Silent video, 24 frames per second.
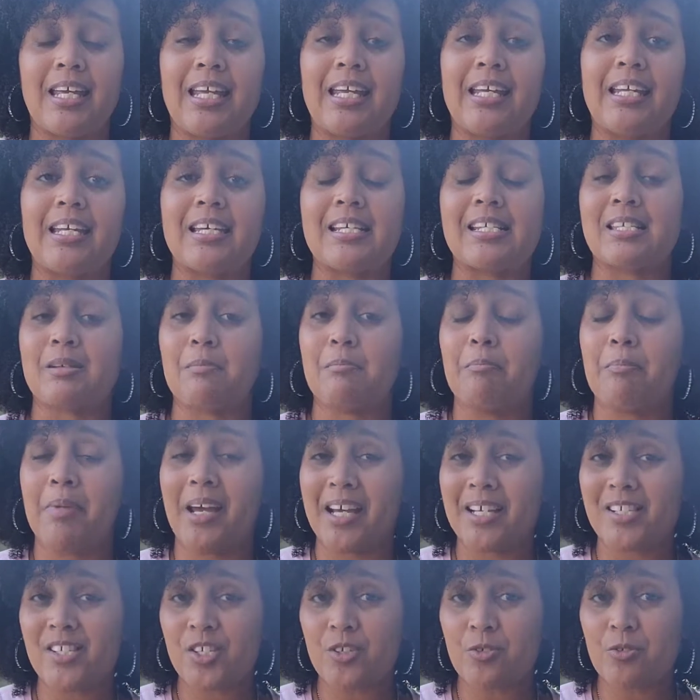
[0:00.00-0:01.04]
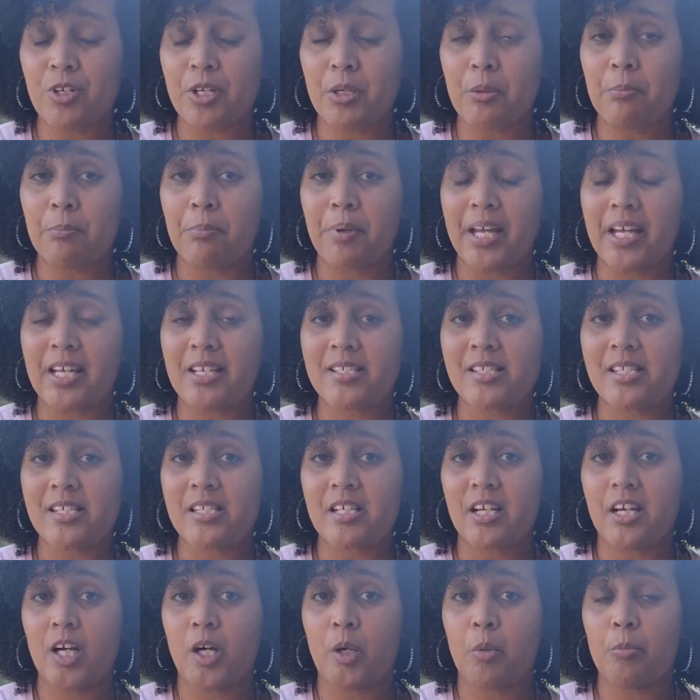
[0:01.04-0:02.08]
It is a mastery based
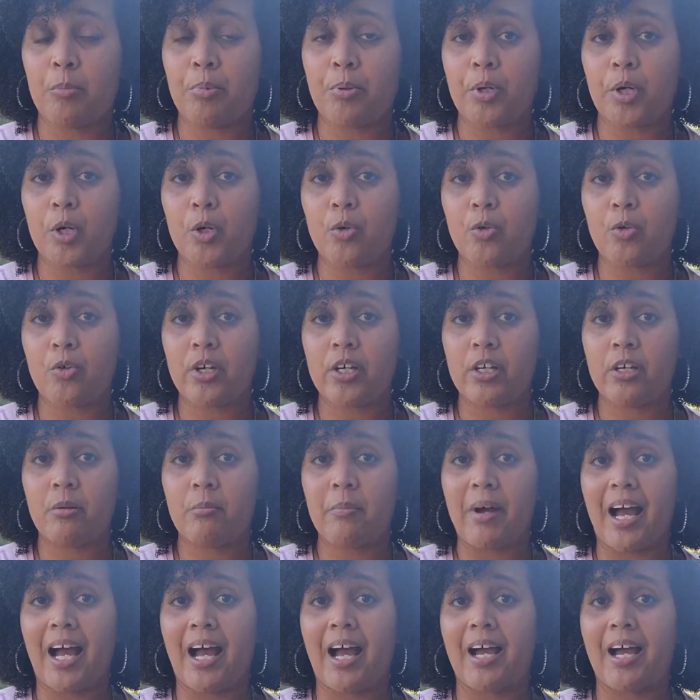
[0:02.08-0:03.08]
program.